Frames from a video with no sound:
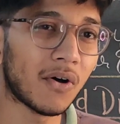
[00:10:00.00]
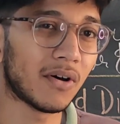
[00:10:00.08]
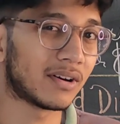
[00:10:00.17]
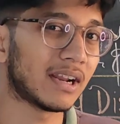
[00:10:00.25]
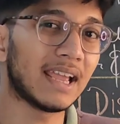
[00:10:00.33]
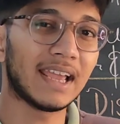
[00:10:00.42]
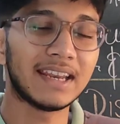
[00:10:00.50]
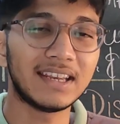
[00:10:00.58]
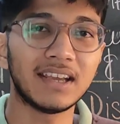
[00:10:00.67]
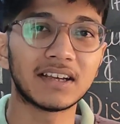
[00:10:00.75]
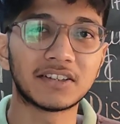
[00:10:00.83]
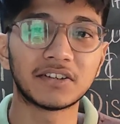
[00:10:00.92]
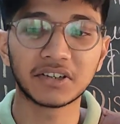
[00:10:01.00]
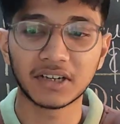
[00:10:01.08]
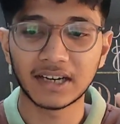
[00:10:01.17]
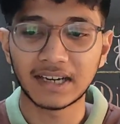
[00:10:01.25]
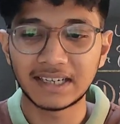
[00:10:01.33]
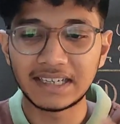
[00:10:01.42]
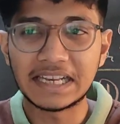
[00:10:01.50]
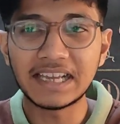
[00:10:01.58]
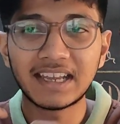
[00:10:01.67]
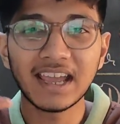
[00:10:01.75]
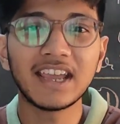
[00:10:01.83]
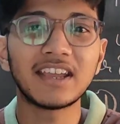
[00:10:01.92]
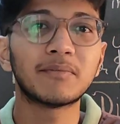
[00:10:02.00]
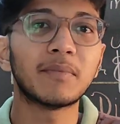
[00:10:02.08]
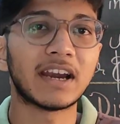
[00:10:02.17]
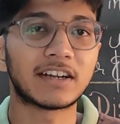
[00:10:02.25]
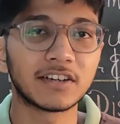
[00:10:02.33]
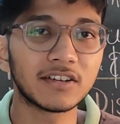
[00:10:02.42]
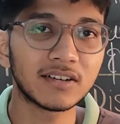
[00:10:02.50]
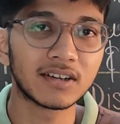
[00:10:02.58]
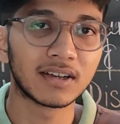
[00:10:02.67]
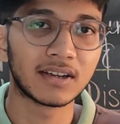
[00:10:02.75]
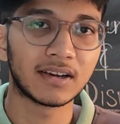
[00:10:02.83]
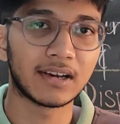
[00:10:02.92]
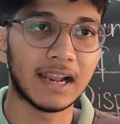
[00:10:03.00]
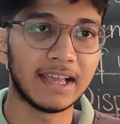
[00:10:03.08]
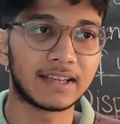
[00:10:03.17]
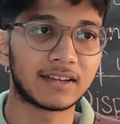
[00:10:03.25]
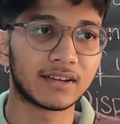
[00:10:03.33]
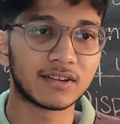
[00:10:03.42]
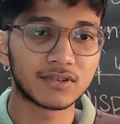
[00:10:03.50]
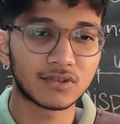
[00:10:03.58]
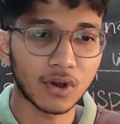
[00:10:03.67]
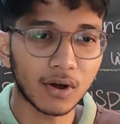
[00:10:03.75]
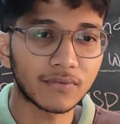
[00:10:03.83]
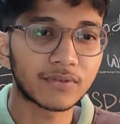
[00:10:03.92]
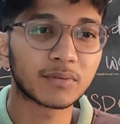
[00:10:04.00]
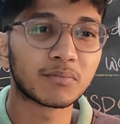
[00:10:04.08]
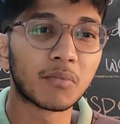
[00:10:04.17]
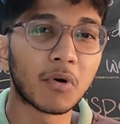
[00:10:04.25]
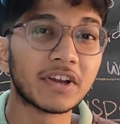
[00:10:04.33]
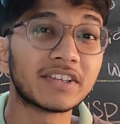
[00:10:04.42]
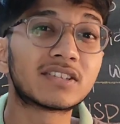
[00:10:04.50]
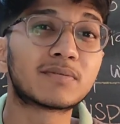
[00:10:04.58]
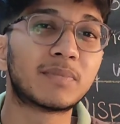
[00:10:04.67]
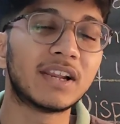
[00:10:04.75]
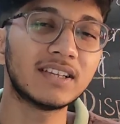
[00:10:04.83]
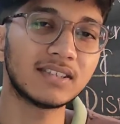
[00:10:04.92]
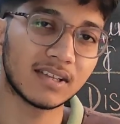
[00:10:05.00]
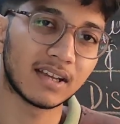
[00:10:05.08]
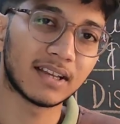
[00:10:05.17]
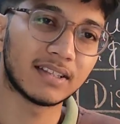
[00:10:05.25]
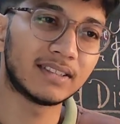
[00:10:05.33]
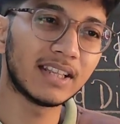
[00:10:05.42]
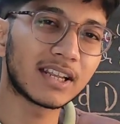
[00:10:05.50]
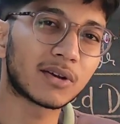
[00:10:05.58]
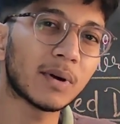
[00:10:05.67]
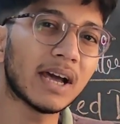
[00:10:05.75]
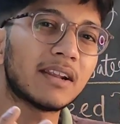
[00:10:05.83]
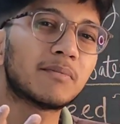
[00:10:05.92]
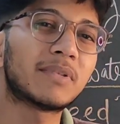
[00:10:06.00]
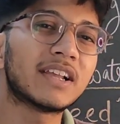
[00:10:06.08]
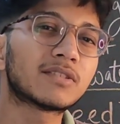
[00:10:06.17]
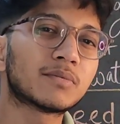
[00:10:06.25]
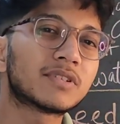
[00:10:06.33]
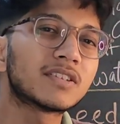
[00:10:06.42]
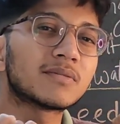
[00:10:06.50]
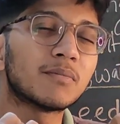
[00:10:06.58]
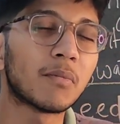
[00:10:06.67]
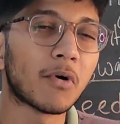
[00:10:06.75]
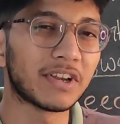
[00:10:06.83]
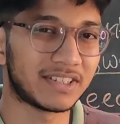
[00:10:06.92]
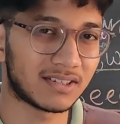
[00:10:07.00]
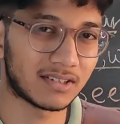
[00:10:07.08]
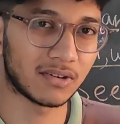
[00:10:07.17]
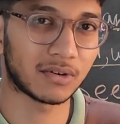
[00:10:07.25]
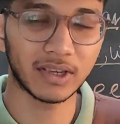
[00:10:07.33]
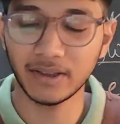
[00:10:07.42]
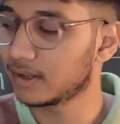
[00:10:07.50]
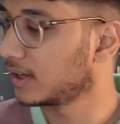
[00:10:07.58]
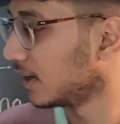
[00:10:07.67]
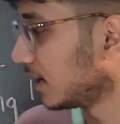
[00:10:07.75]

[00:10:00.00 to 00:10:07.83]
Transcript: or any other decaying matter like soft moist place, they require a place which is moist, okay,